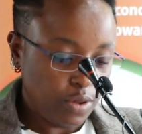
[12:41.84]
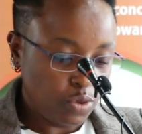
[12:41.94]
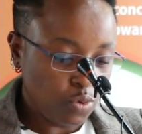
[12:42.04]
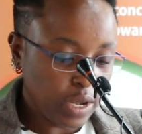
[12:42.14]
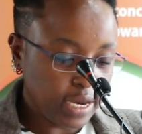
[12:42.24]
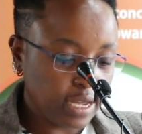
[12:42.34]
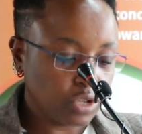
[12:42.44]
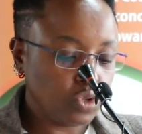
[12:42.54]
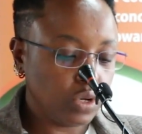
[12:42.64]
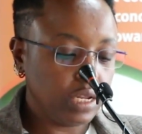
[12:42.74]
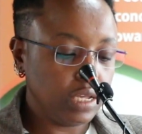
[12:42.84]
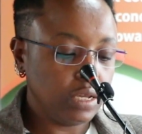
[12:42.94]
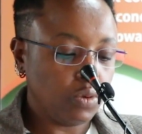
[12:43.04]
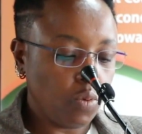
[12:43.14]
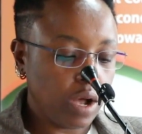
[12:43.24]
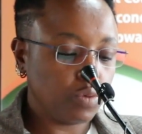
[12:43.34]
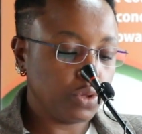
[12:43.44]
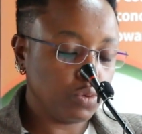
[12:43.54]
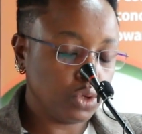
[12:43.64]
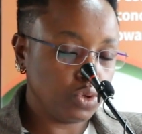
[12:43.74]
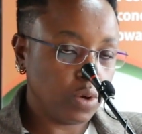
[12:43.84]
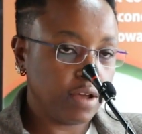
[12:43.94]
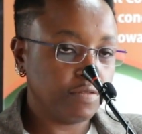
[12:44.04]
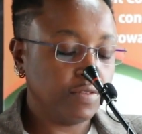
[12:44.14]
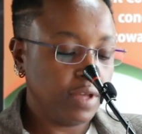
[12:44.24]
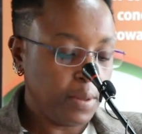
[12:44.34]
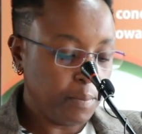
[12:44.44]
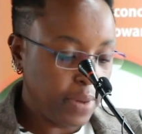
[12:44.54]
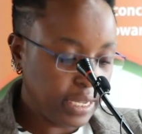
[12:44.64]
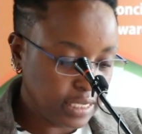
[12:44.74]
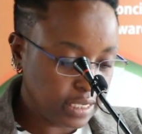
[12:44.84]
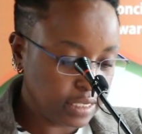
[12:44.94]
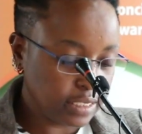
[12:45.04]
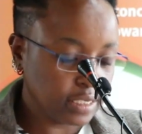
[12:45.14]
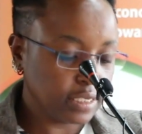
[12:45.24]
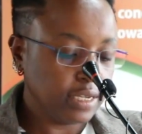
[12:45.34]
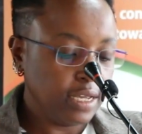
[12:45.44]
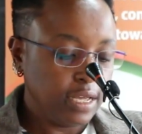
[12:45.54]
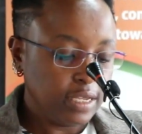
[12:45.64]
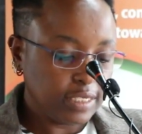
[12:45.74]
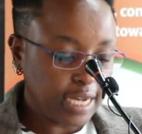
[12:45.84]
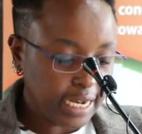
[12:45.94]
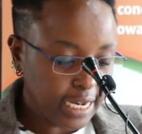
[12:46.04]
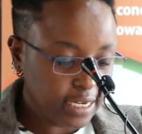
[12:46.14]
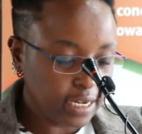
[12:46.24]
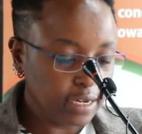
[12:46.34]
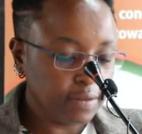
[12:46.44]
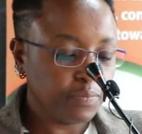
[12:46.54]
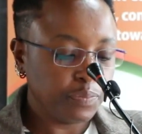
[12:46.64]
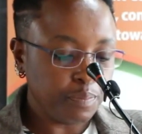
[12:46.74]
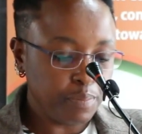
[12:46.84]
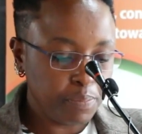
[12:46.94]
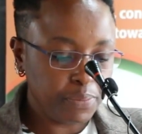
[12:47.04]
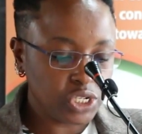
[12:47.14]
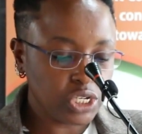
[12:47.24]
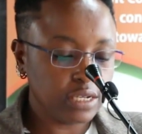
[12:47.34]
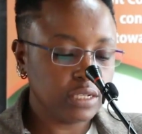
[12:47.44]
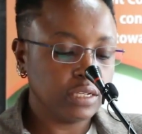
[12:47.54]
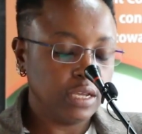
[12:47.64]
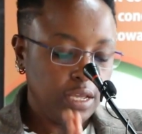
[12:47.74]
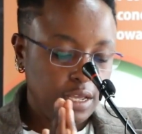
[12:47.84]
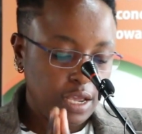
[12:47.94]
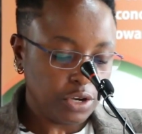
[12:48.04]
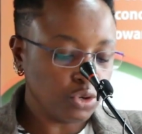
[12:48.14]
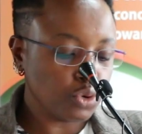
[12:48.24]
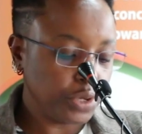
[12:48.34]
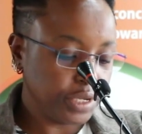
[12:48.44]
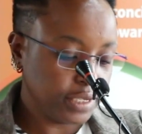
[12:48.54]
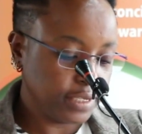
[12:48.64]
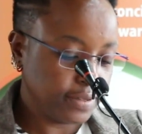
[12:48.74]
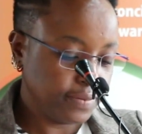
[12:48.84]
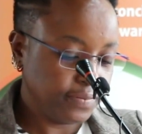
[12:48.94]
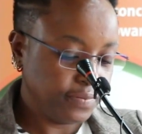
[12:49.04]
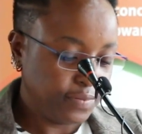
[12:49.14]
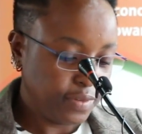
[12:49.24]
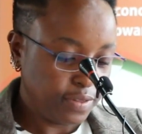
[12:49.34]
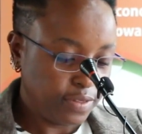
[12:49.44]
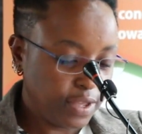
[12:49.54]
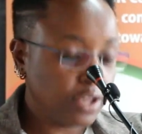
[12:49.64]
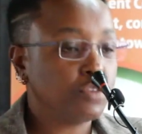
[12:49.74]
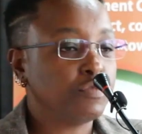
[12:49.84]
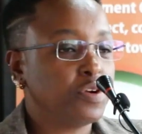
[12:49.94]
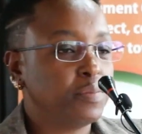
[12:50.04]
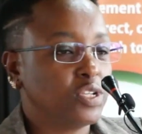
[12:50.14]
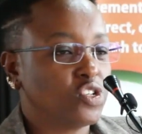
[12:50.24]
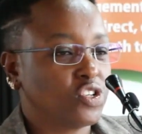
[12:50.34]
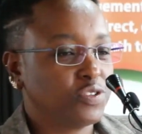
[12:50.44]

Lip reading: you can actually work with what you have, budget it, start little, be patient, and grow it. Thank you very much.